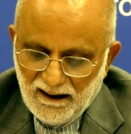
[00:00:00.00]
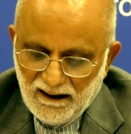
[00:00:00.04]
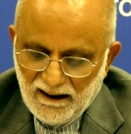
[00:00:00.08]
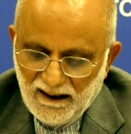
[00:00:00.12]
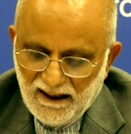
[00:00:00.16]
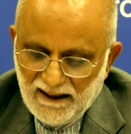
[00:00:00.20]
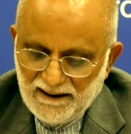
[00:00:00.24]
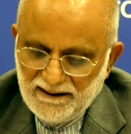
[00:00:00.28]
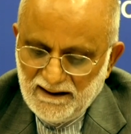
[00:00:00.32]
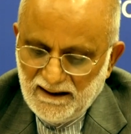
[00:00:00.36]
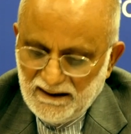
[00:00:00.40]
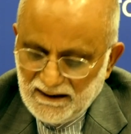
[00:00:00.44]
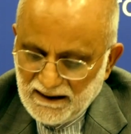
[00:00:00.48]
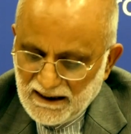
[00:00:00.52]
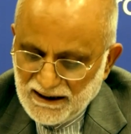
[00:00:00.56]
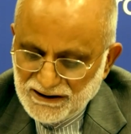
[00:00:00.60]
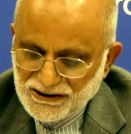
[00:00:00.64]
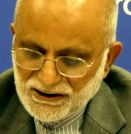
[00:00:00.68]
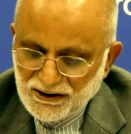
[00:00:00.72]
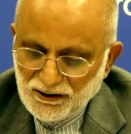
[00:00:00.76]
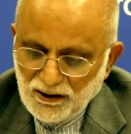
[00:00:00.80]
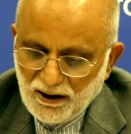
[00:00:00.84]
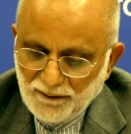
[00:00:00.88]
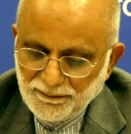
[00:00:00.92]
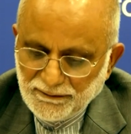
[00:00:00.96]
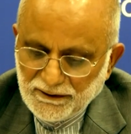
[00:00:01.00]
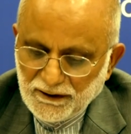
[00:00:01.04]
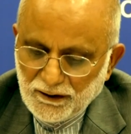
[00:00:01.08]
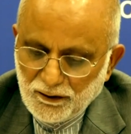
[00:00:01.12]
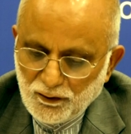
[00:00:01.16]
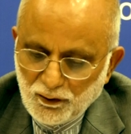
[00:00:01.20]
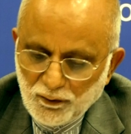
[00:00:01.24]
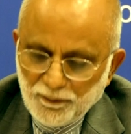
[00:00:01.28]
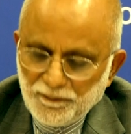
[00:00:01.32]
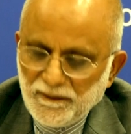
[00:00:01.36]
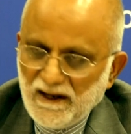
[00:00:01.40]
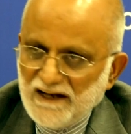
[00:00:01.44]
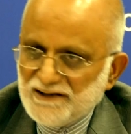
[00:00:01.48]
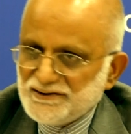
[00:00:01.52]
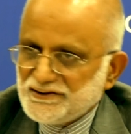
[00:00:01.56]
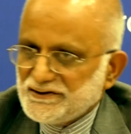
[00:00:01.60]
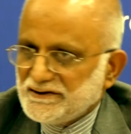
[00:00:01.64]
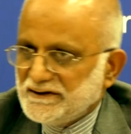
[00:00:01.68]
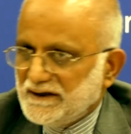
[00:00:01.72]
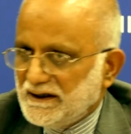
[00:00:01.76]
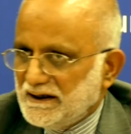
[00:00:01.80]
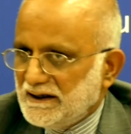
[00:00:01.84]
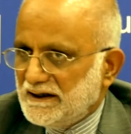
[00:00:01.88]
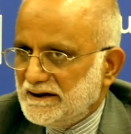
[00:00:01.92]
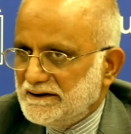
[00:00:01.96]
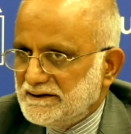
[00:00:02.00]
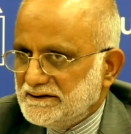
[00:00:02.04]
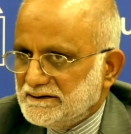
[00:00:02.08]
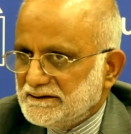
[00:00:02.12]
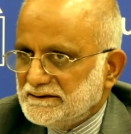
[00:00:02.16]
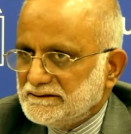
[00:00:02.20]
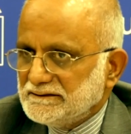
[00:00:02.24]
A delegation of the group, as you heard